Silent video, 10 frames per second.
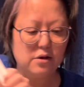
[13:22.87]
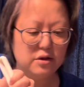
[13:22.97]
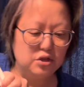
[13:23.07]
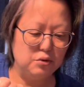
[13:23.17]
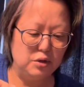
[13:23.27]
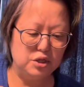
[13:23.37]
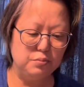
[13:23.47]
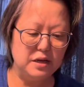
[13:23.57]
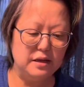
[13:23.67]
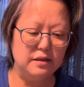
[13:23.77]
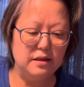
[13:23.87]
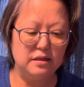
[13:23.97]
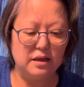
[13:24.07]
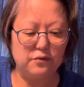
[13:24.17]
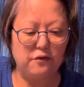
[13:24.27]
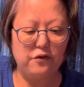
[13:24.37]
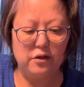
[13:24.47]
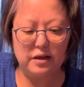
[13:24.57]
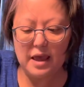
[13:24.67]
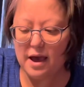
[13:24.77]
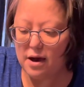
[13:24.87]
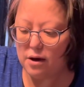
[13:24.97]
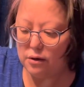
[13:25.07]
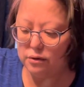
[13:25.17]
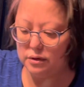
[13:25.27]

on too much meat and then things were falling out